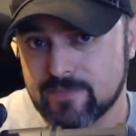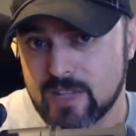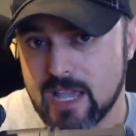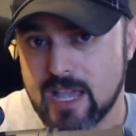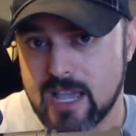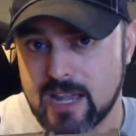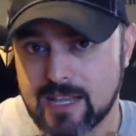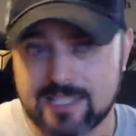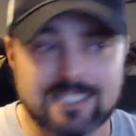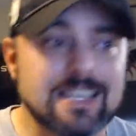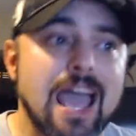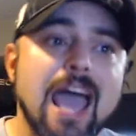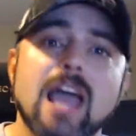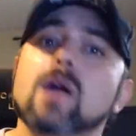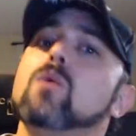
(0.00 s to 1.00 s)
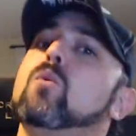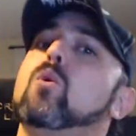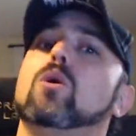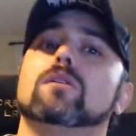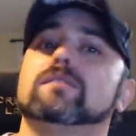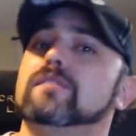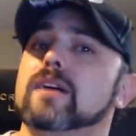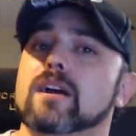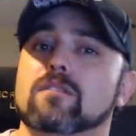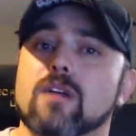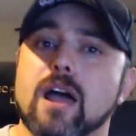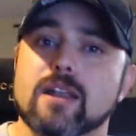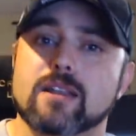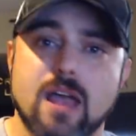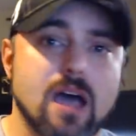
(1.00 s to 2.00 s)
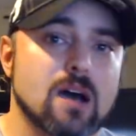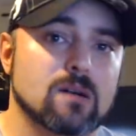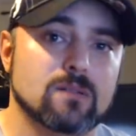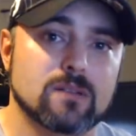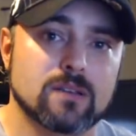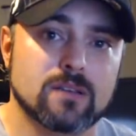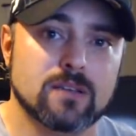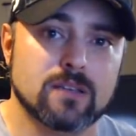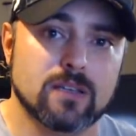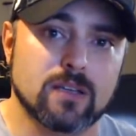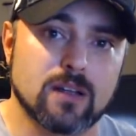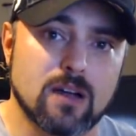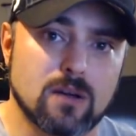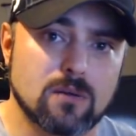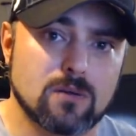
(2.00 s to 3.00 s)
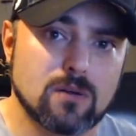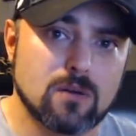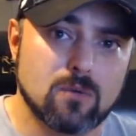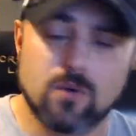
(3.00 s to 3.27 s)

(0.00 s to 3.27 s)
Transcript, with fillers: And it's gang warfare right now, you know.